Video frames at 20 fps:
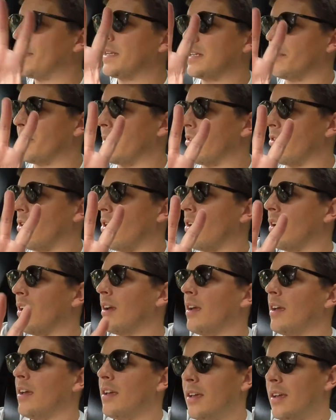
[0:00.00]
to be wrong,
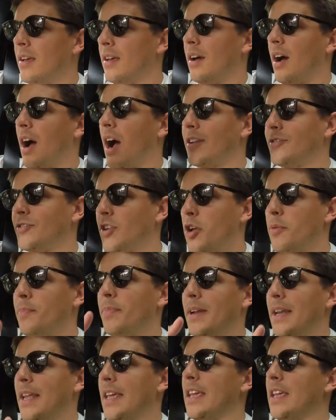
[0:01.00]
I don't
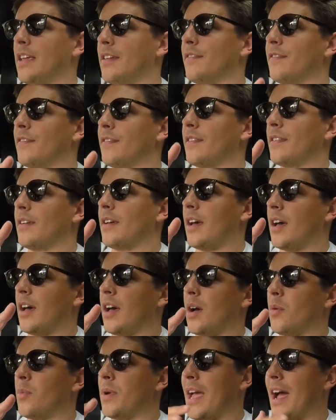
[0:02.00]
believe
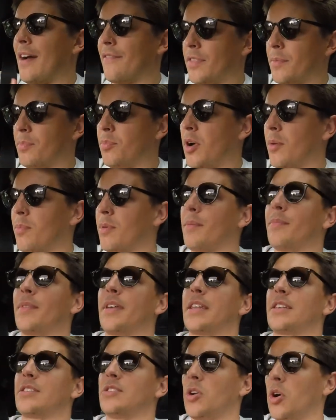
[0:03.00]
we have the problem
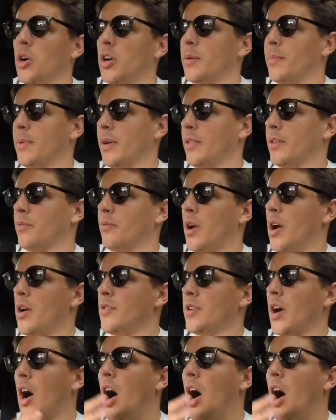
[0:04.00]
that it's not going to be on the road.